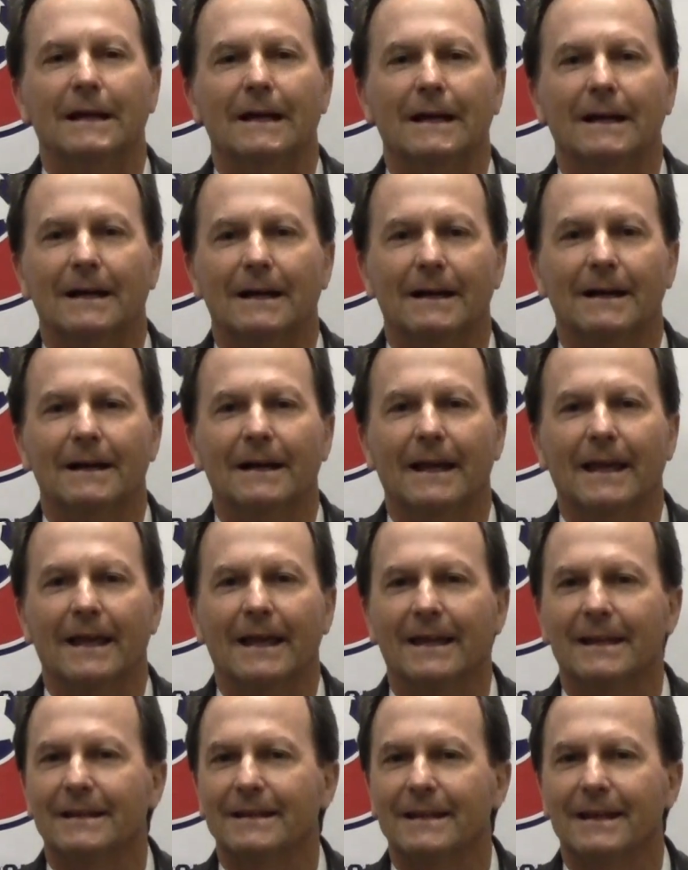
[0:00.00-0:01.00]

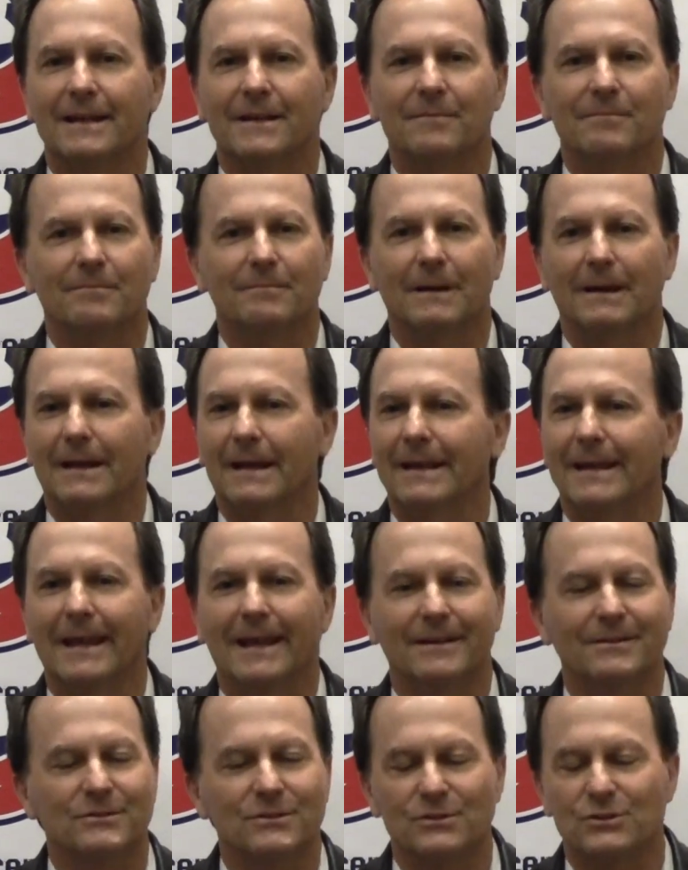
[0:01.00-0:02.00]
And I,
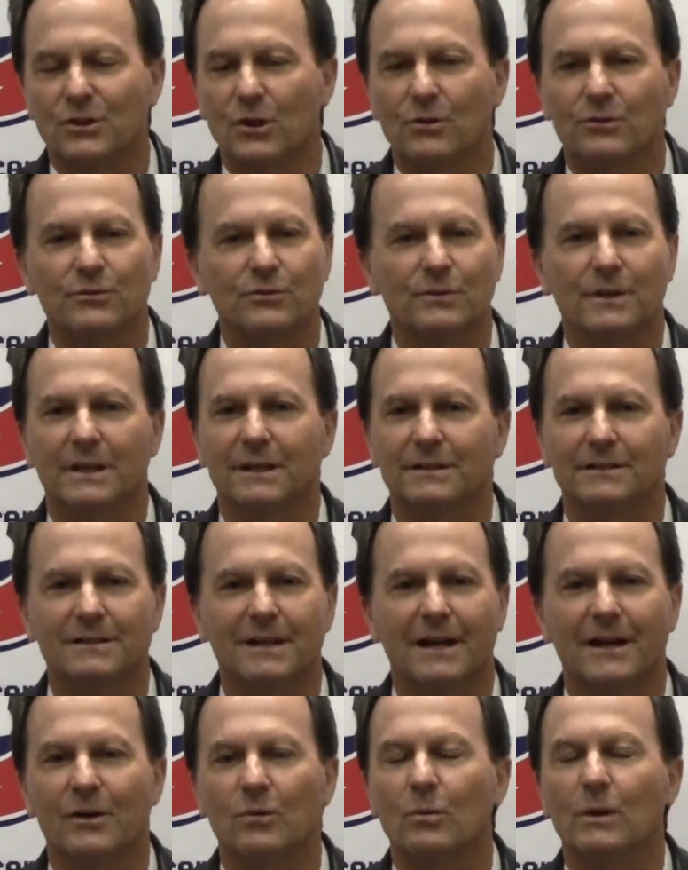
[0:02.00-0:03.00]
again, just go through the
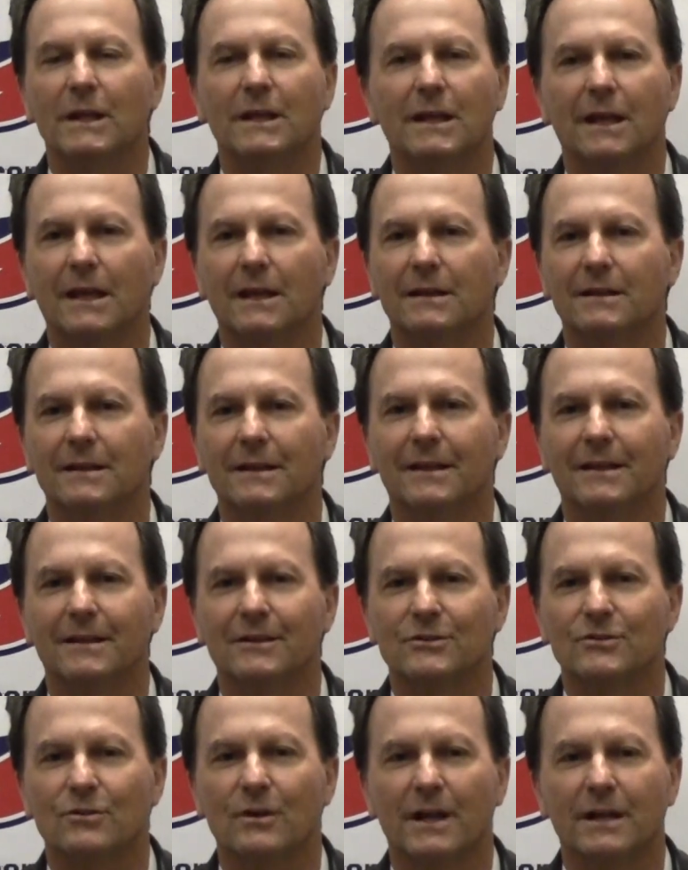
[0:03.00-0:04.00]
entire weekend
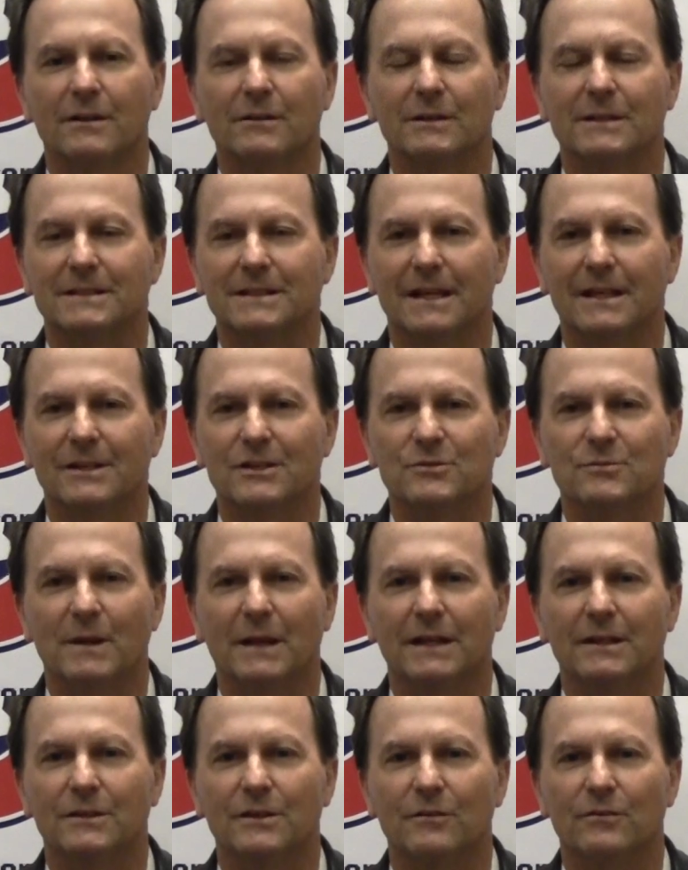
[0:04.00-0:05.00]
and try to attend as
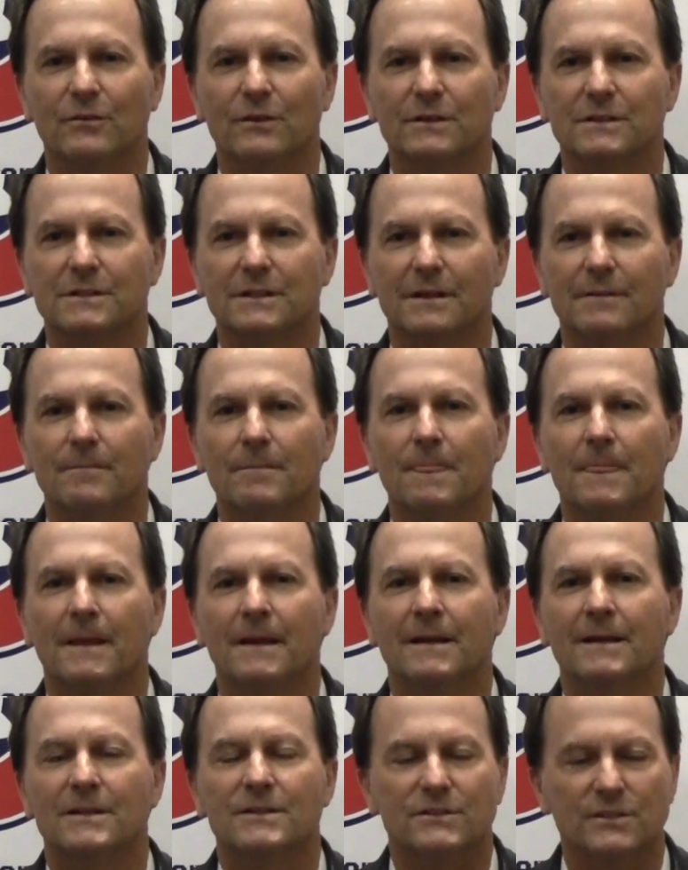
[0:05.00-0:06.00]
many different
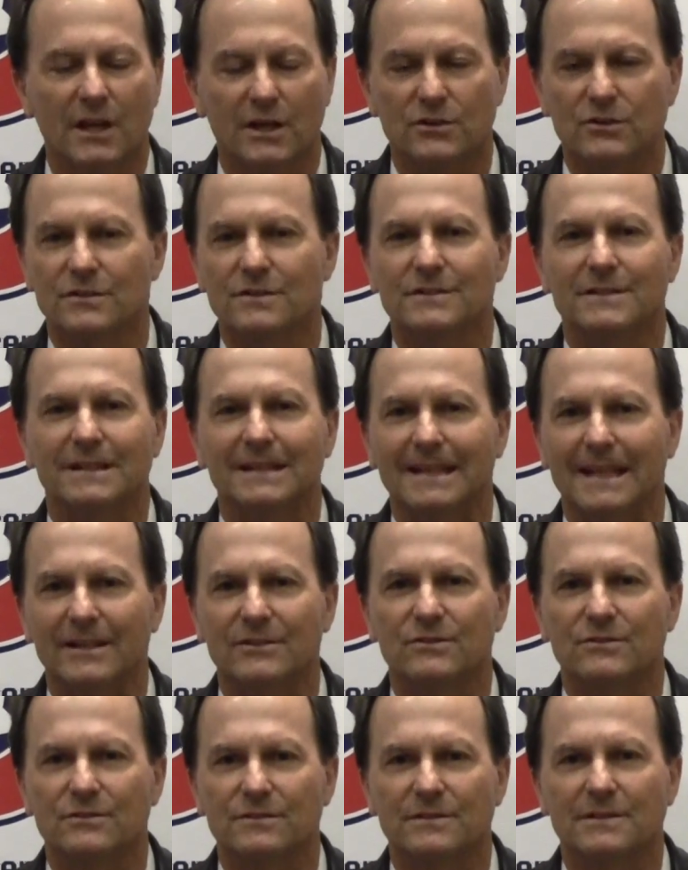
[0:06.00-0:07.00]
sessions and
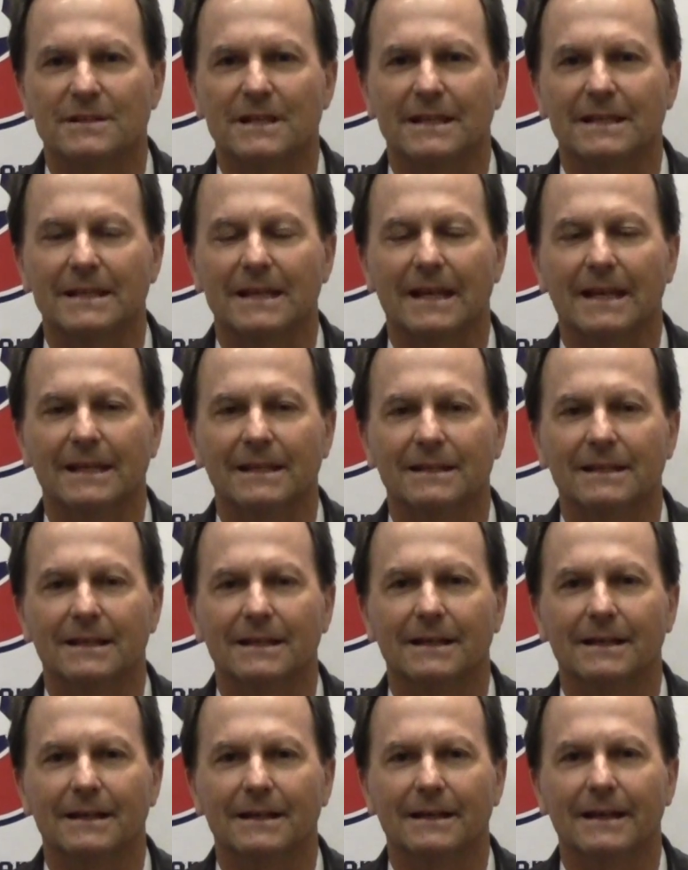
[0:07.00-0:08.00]
lectures as I
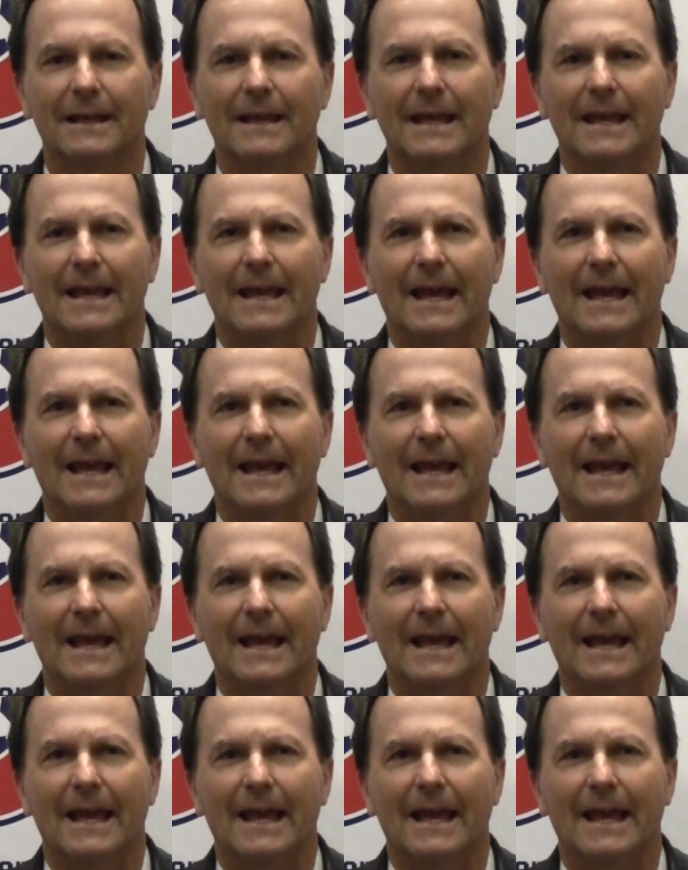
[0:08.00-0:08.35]
can.